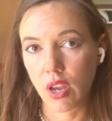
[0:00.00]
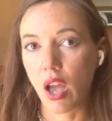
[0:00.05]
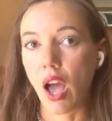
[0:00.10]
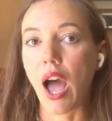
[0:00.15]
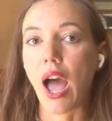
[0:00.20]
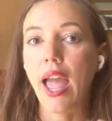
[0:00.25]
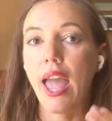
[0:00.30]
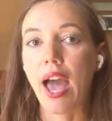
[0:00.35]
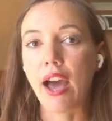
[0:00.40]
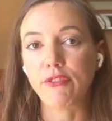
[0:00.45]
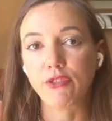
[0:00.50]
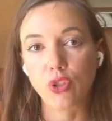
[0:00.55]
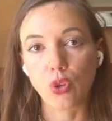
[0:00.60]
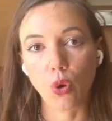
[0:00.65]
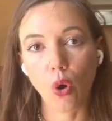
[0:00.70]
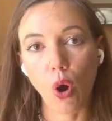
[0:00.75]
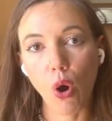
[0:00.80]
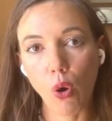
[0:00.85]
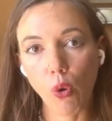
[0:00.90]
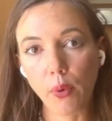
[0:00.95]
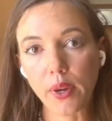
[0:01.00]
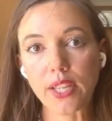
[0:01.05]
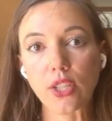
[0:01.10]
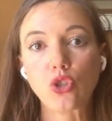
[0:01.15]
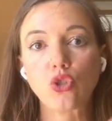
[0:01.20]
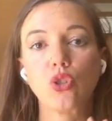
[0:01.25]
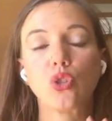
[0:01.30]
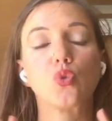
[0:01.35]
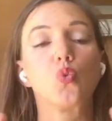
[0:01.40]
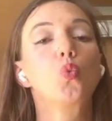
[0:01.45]
I have to always
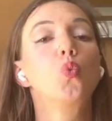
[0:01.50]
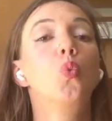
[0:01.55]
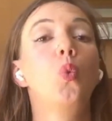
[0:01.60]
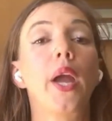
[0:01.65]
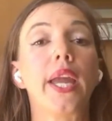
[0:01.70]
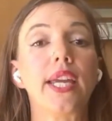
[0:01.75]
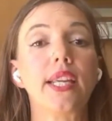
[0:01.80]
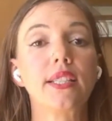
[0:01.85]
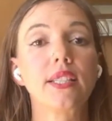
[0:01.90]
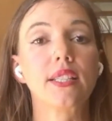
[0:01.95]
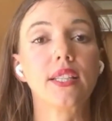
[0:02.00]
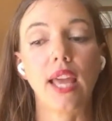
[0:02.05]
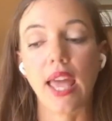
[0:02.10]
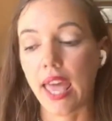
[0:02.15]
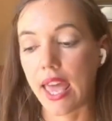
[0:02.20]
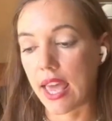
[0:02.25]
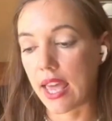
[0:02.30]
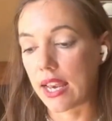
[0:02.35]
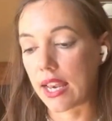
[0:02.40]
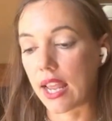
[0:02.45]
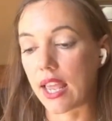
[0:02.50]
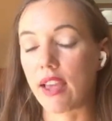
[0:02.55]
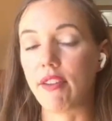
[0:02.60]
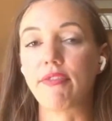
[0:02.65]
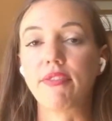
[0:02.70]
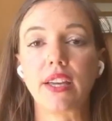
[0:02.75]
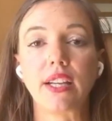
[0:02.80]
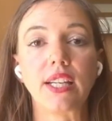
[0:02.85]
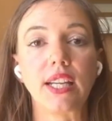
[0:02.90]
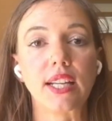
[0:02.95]
just wait, and if
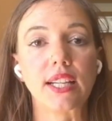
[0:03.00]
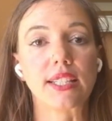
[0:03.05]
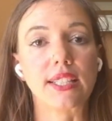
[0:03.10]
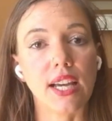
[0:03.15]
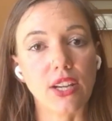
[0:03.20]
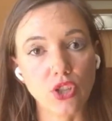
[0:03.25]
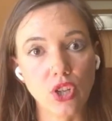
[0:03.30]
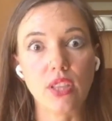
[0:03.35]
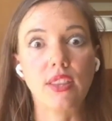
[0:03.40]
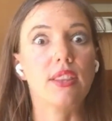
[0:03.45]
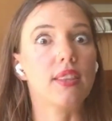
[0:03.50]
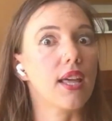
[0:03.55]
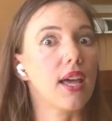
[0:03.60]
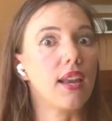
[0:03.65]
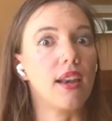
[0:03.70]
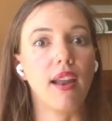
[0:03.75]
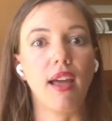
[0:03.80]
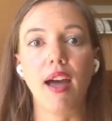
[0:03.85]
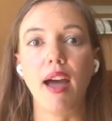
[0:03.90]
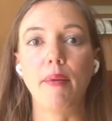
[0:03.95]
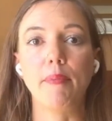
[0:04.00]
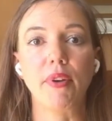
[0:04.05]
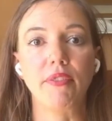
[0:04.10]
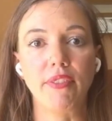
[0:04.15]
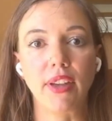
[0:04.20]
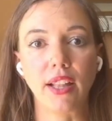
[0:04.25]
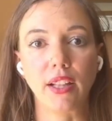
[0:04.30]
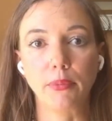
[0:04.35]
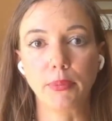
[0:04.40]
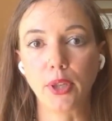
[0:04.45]
they need a session, then I'm
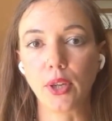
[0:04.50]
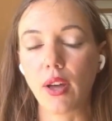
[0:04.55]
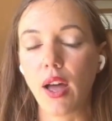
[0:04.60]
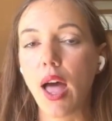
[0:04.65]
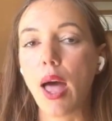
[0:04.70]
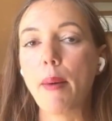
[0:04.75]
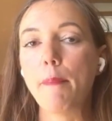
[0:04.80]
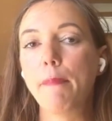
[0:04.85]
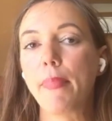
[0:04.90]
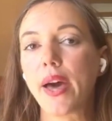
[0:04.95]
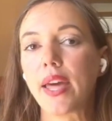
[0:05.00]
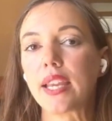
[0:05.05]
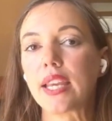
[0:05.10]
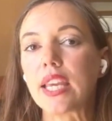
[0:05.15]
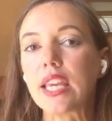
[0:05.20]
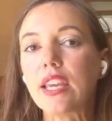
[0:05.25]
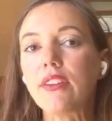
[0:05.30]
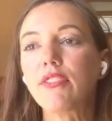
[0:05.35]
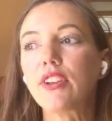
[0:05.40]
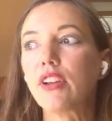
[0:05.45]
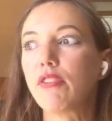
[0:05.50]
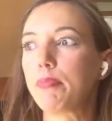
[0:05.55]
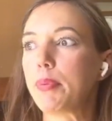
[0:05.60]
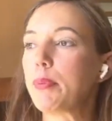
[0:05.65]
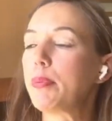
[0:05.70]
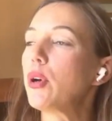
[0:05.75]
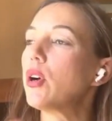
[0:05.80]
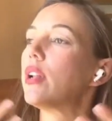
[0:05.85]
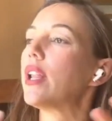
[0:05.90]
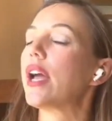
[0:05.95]
available. But even if
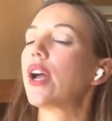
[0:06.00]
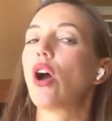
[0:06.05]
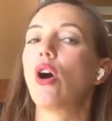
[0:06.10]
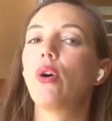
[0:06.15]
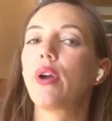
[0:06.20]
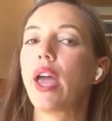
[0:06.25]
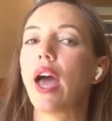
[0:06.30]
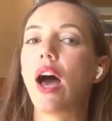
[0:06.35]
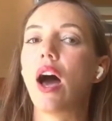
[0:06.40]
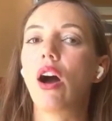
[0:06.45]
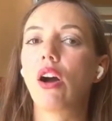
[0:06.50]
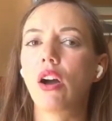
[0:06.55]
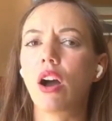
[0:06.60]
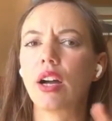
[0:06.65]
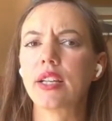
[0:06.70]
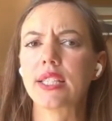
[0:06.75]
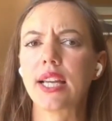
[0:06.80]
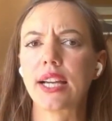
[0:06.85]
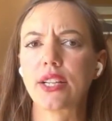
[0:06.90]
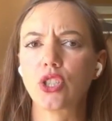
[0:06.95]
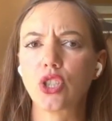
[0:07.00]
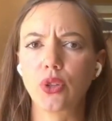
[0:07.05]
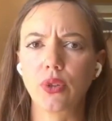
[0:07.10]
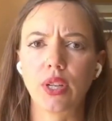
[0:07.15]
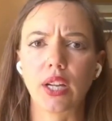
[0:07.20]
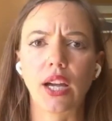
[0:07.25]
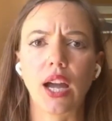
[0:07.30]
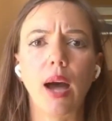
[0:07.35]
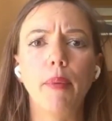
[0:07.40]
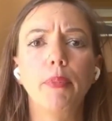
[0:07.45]
people are like, oh yeah, I'll contact you in
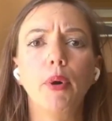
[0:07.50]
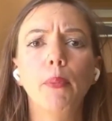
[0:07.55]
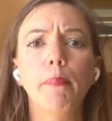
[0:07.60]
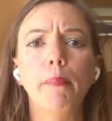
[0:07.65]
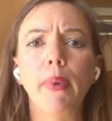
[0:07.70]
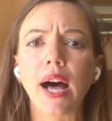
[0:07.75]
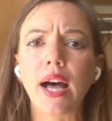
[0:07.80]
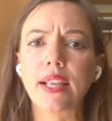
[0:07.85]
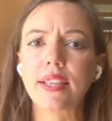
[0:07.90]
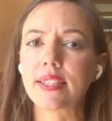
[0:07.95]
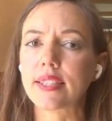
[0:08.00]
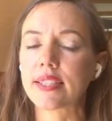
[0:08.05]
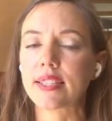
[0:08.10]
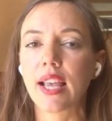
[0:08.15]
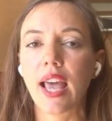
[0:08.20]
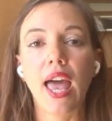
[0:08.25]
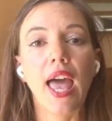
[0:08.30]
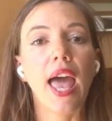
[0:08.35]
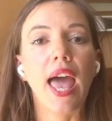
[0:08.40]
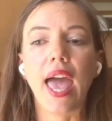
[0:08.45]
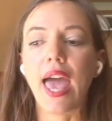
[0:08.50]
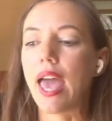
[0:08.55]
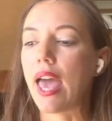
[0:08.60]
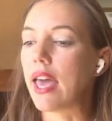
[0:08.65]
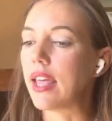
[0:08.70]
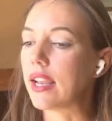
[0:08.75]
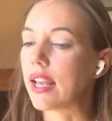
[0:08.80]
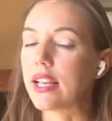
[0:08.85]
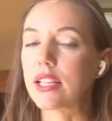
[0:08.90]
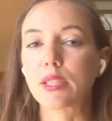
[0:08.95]
a couple months,
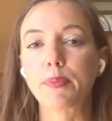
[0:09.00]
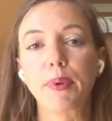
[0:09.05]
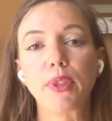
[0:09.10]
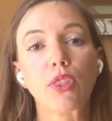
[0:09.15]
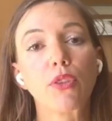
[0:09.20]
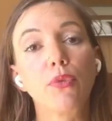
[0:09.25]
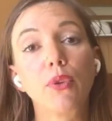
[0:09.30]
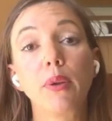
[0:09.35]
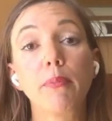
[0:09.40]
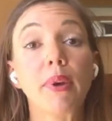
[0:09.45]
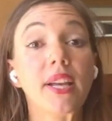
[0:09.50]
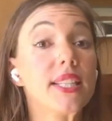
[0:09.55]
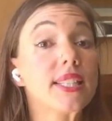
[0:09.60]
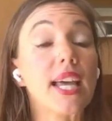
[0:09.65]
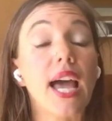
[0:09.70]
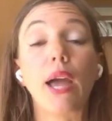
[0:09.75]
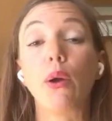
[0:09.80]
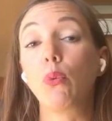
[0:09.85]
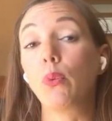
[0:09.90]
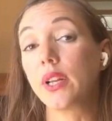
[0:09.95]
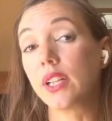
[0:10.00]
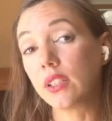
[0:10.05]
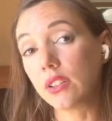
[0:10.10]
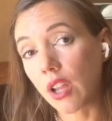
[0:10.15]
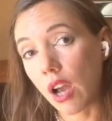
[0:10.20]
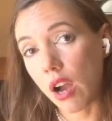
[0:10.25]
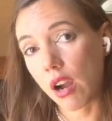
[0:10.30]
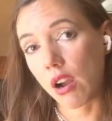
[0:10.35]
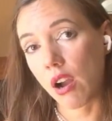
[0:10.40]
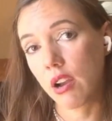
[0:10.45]
and it's been 3 months, I will
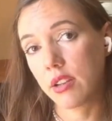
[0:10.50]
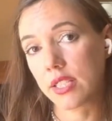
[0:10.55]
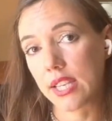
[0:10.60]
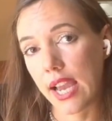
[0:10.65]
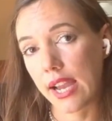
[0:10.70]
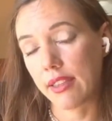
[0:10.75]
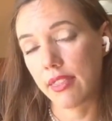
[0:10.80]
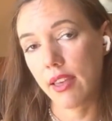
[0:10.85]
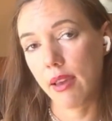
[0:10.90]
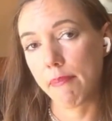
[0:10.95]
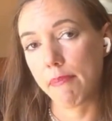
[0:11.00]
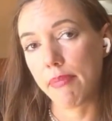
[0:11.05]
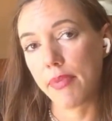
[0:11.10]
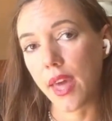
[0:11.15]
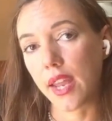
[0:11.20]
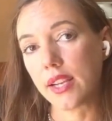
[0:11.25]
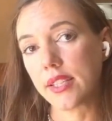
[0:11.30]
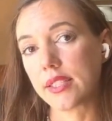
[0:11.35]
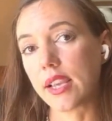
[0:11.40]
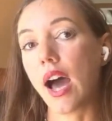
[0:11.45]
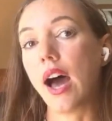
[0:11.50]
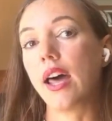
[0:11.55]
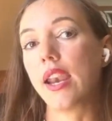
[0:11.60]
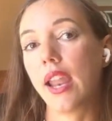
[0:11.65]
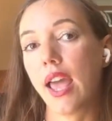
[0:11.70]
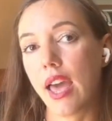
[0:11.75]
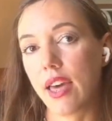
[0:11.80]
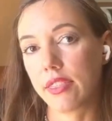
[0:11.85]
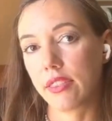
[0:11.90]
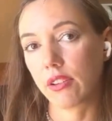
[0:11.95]
not contact them. That is
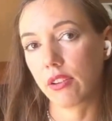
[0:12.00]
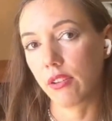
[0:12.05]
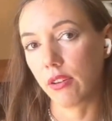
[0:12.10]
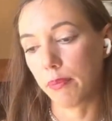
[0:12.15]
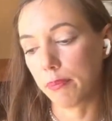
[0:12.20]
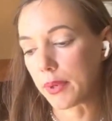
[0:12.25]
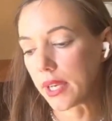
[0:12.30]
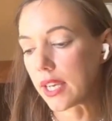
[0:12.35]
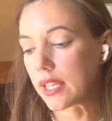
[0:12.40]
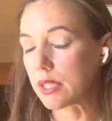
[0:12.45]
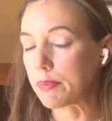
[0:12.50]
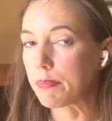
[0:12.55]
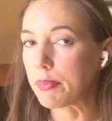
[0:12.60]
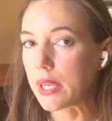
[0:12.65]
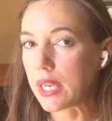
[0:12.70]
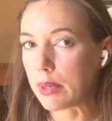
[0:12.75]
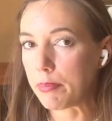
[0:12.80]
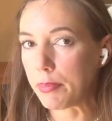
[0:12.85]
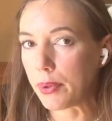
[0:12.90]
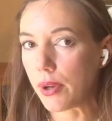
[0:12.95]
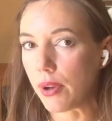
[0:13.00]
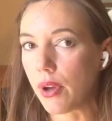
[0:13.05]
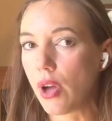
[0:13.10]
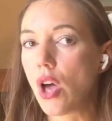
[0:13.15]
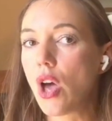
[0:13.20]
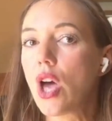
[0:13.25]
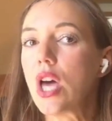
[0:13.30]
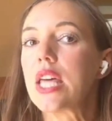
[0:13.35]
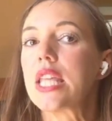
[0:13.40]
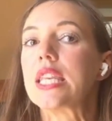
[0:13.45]
unethical, because people
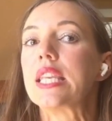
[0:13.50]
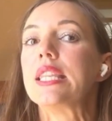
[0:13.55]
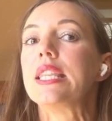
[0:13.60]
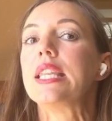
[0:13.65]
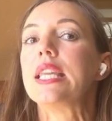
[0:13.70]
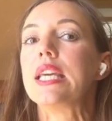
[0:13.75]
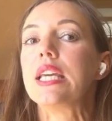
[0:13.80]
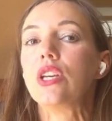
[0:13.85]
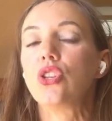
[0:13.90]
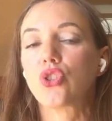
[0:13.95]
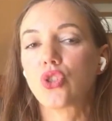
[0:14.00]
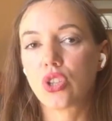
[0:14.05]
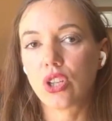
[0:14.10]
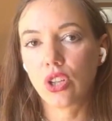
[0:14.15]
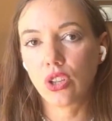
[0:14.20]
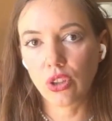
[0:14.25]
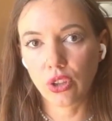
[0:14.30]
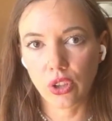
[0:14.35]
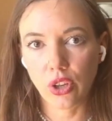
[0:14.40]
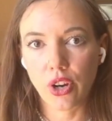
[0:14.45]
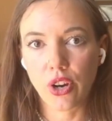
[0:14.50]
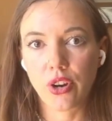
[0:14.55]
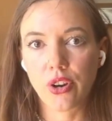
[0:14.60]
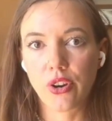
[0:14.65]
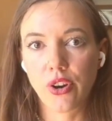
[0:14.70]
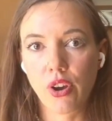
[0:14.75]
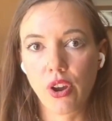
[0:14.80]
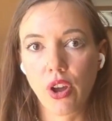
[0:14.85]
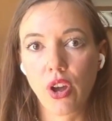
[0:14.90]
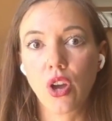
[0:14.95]
need to
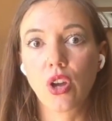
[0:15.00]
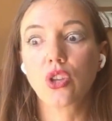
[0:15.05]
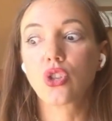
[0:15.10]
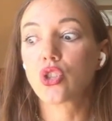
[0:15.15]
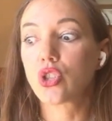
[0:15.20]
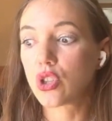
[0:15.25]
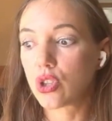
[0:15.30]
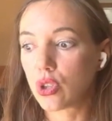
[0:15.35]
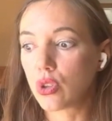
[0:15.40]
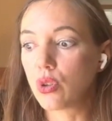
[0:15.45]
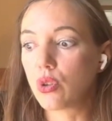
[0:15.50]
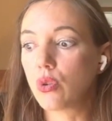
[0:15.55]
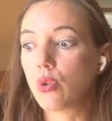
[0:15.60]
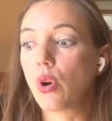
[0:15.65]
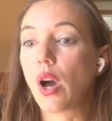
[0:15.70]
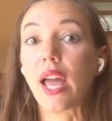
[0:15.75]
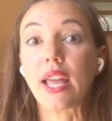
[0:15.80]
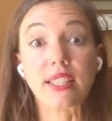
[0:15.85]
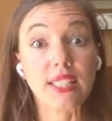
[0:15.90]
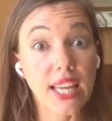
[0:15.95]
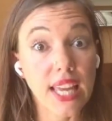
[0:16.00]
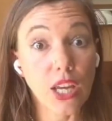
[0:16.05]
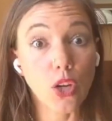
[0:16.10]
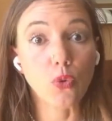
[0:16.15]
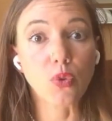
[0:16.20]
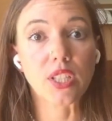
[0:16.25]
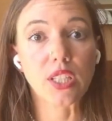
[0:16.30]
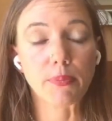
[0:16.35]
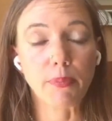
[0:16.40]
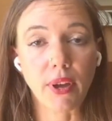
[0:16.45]
learn to and take
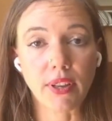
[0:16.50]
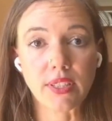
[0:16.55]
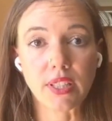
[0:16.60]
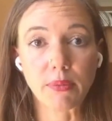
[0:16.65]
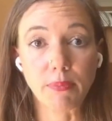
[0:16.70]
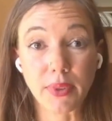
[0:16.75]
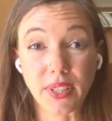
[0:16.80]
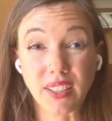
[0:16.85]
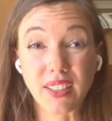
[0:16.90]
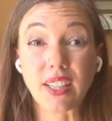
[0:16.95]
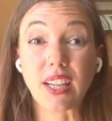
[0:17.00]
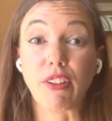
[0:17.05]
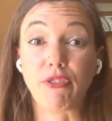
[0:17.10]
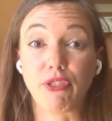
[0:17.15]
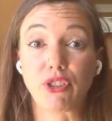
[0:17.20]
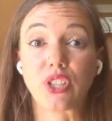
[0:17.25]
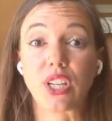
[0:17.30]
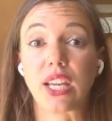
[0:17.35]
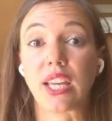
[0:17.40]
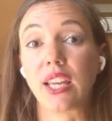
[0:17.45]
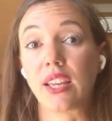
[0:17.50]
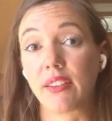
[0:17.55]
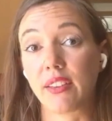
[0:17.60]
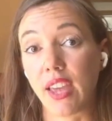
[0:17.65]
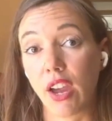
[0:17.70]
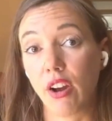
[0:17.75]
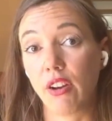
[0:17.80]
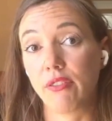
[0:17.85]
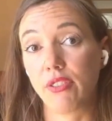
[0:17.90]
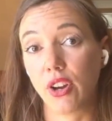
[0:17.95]
responsibility for taking
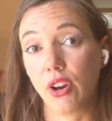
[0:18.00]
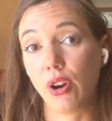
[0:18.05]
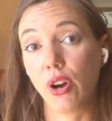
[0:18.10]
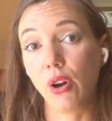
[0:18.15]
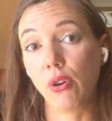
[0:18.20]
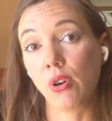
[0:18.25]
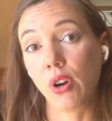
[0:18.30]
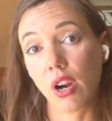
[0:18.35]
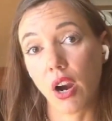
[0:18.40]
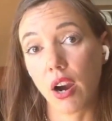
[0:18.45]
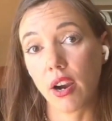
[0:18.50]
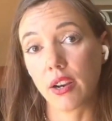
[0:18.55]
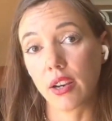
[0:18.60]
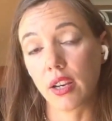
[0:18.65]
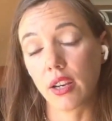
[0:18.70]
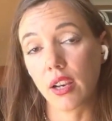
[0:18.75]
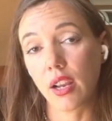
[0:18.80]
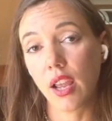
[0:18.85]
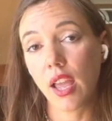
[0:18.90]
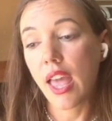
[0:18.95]
care of their own garden.